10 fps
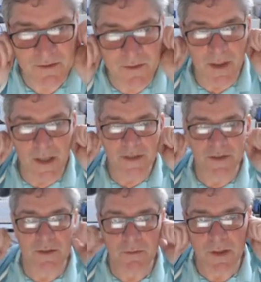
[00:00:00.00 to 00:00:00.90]
to
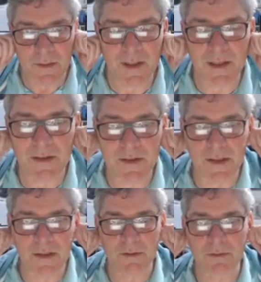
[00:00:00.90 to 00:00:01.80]
remind you, what I'm going to
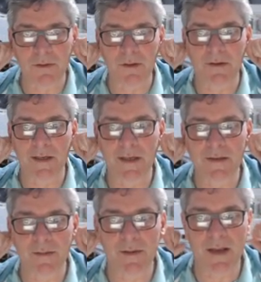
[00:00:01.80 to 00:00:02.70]
do, Laurie,
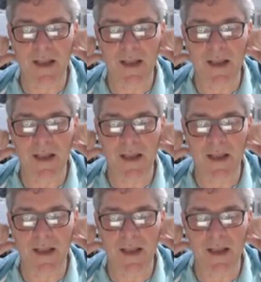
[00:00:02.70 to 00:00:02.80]
is I'm going to